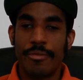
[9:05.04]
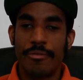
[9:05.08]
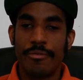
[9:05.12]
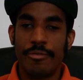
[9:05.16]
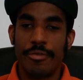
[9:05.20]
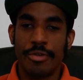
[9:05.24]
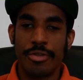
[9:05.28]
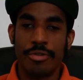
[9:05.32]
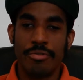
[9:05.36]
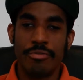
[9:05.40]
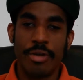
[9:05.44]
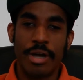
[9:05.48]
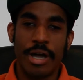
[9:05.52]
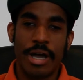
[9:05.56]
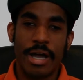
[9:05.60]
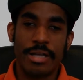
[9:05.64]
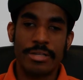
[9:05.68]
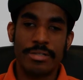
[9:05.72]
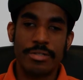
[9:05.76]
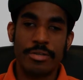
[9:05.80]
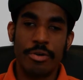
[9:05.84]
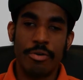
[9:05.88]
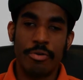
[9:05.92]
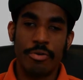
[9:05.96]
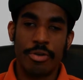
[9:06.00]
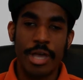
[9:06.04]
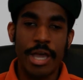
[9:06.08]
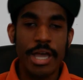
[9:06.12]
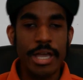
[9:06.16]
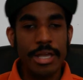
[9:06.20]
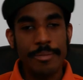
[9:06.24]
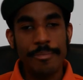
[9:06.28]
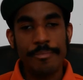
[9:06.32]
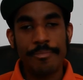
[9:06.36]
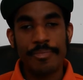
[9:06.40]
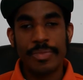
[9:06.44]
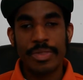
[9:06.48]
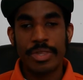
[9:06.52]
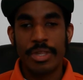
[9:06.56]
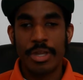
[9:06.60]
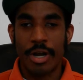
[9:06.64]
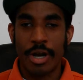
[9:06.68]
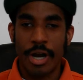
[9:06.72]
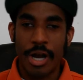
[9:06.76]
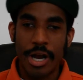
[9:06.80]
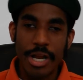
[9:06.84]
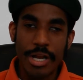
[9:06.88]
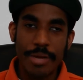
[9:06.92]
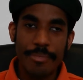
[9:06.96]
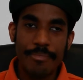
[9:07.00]
for you guys. Okay?
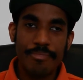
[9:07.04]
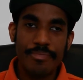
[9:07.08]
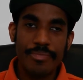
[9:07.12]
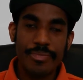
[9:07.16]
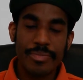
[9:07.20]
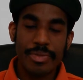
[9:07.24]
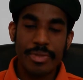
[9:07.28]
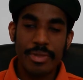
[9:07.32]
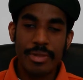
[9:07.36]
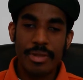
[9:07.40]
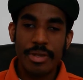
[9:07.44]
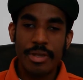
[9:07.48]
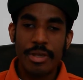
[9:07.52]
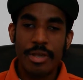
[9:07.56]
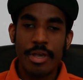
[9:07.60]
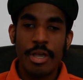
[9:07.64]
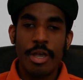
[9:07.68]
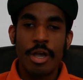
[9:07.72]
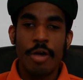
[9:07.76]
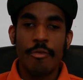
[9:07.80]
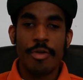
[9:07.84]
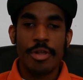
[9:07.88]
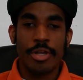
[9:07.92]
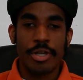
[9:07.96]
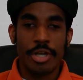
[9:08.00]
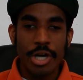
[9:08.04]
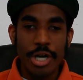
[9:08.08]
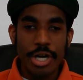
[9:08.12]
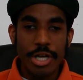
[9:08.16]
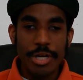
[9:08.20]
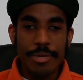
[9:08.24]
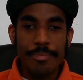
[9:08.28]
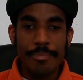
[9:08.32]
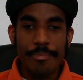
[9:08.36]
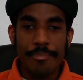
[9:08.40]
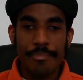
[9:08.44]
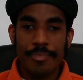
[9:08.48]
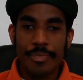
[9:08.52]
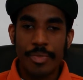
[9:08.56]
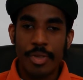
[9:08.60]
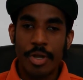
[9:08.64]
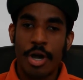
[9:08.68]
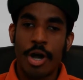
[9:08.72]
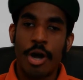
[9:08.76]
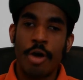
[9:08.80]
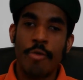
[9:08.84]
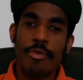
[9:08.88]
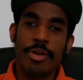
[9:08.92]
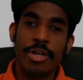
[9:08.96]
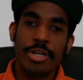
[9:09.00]
Alright? We good?
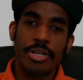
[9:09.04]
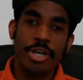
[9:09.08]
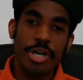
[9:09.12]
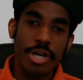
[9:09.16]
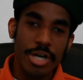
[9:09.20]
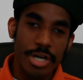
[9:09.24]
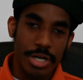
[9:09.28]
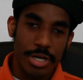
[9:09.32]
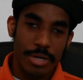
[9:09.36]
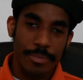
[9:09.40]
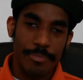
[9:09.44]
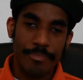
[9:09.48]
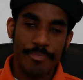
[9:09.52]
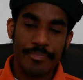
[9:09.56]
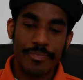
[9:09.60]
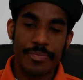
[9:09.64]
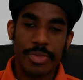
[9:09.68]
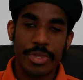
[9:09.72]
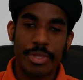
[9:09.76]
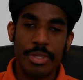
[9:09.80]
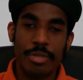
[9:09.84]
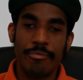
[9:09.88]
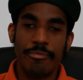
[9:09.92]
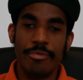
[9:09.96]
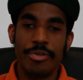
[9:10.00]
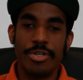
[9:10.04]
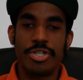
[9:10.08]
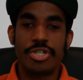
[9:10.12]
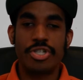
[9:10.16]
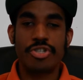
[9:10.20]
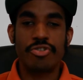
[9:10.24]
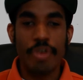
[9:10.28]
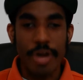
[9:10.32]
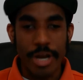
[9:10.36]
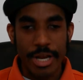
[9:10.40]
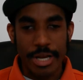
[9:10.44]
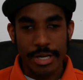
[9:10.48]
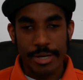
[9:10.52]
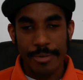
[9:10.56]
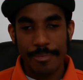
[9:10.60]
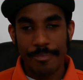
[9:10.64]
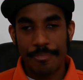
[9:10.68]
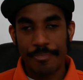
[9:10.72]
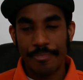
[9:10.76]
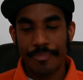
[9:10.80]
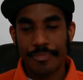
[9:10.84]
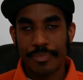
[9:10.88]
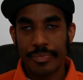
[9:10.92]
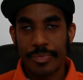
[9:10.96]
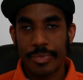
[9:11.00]
Are we good? We straight.
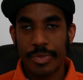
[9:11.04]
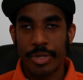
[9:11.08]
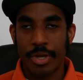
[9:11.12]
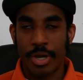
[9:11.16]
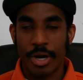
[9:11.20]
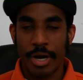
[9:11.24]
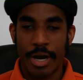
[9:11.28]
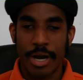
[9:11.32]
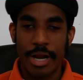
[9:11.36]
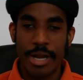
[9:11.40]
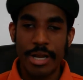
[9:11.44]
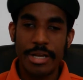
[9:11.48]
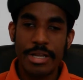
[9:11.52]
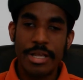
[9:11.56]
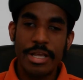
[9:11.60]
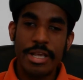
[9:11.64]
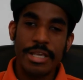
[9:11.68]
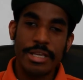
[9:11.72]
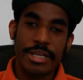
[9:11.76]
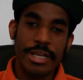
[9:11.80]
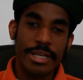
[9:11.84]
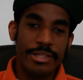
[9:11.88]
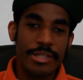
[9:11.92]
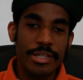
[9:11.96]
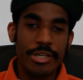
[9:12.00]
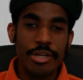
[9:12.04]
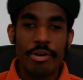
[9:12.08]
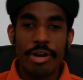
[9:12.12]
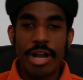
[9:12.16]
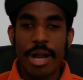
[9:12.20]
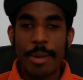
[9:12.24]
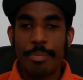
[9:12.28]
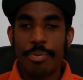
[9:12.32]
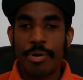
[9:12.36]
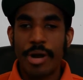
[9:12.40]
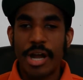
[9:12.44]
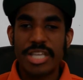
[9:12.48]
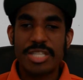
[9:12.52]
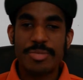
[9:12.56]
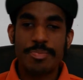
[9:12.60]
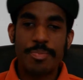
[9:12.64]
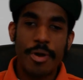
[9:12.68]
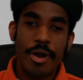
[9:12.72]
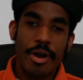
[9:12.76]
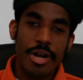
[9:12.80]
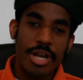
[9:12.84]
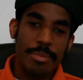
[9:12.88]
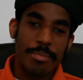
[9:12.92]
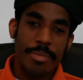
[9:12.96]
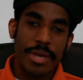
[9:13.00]
Alright? Get to know that
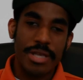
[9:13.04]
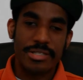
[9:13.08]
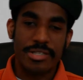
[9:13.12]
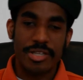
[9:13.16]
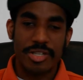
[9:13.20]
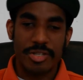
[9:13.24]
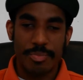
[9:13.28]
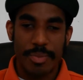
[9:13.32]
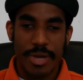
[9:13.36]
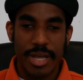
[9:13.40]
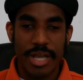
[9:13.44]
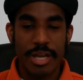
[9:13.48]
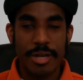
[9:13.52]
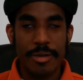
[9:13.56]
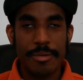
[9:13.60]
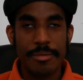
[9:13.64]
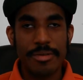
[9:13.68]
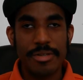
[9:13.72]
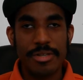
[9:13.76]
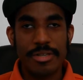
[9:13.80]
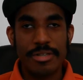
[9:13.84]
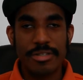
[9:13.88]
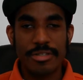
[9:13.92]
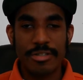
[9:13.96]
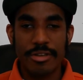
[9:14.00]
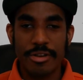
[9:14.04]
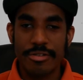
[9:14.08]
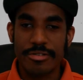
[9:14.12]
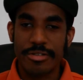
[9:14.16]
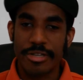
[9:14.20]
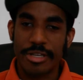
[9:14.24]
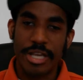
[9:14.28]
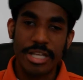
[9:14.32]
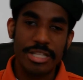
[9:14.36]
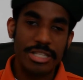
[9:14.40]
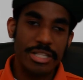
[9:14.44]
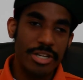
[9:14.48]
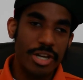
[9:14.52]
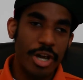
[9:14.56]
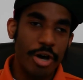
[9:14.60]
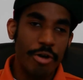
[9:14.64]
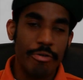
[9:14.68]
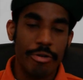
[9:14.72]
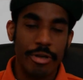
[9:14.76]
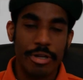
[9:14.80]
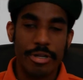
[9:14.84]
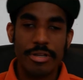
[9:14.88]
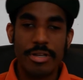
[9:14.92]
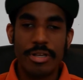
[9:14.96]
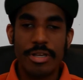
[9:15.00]
prosperity message, man. Seriously, get to
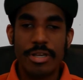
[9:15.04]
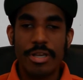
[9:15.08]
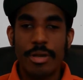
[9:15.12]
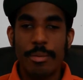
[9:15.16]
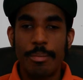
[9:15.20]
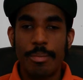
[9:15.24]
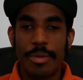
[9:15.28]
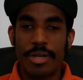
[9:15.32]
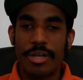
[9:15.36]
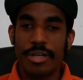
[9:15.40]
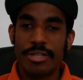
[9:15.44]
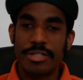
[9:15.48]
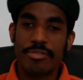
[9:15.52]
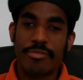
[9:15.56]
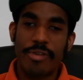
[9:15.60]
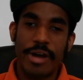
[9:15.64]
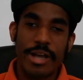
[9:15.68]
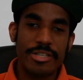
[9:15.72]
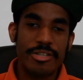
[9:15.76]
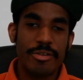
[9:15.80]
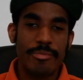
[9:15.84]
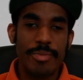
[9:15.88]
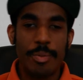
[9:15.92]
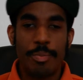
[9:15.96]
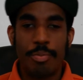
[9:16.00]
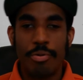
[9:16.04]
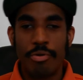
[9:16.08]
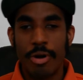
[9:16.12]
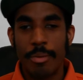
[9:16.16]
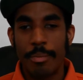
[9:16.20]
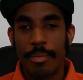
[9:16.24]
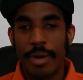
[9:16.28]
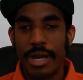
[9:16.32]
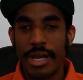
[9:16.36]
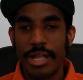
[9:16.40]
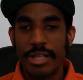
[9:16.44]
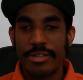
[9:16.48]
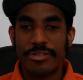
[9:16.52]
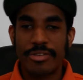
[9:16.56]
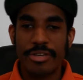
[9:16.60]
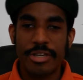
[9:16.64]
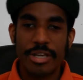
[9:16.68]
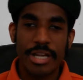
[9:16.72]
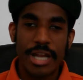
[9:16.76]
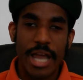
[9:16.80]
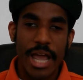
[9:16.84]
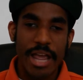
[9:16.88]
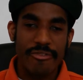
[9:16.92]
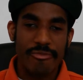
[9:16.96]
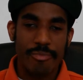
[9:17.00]
know it. Because Christ's gonna be pouring money into
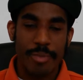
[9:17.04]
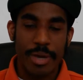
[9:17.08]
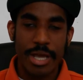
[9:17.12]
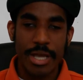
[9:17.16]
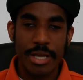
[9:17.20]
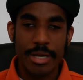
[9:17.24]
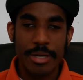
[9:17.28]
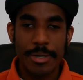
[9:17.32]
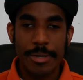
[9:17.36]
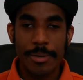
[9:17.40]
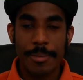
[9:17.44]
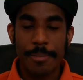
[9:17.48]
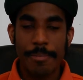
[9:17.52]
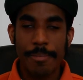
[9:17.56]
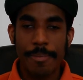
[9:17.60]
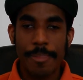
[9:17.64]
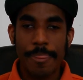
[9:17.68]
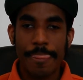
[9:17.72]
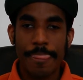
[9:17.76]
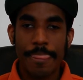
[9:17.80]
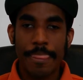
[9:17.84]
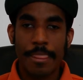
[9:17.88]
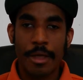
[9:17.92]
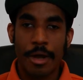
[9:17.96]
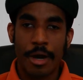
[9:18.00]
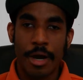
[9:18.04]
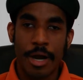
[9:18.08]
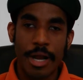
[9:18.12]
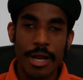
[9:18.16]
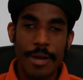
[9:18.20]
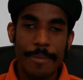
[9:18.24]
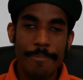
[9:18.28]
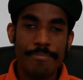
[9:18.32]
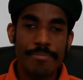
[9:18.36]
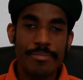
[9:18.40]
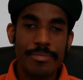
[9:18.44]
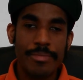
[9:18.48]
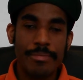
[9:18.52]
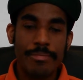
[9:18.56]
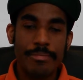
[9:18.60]
your life, man. Alright?